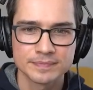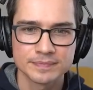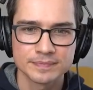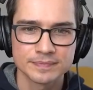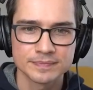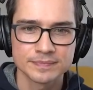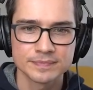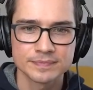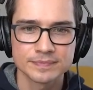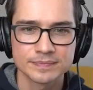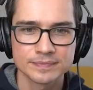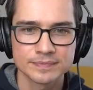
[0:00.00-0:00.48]

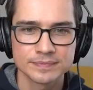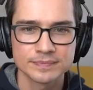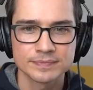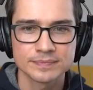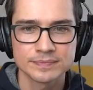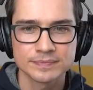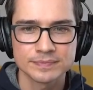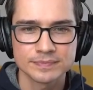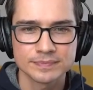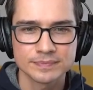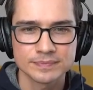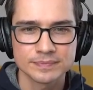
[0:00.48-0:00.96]

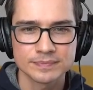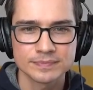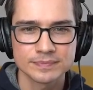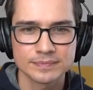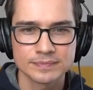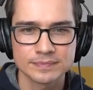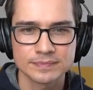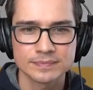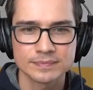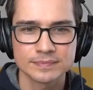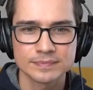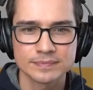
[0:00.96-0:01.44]

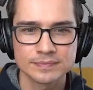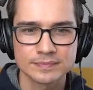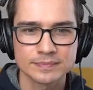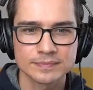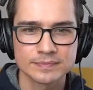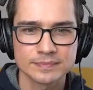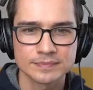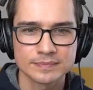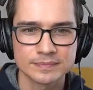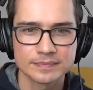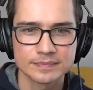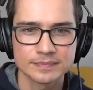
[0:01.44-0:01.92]

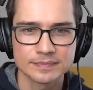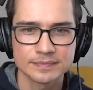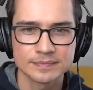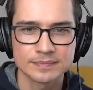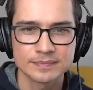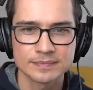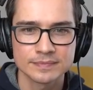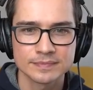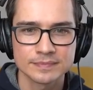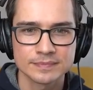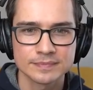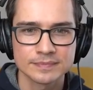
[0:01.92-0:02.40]

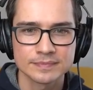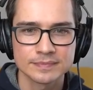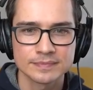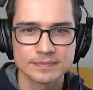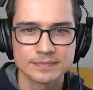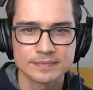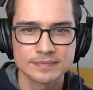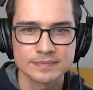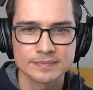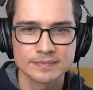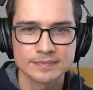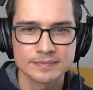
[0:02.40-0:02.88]

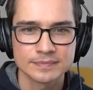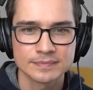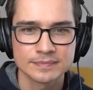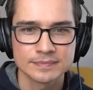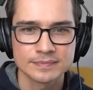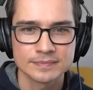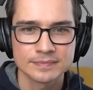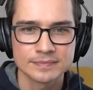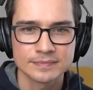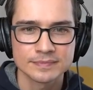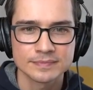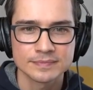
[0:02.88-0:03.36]

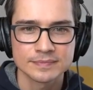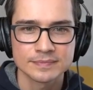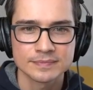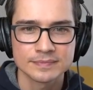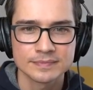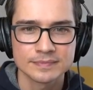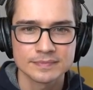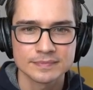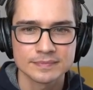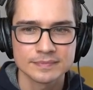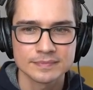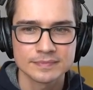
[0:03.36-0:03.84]

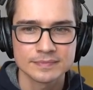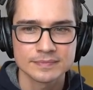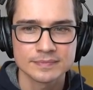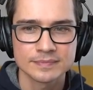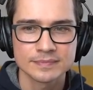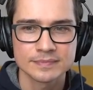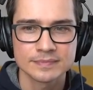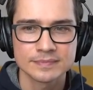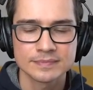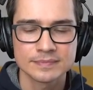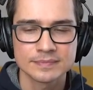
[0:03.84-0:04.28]
(silent)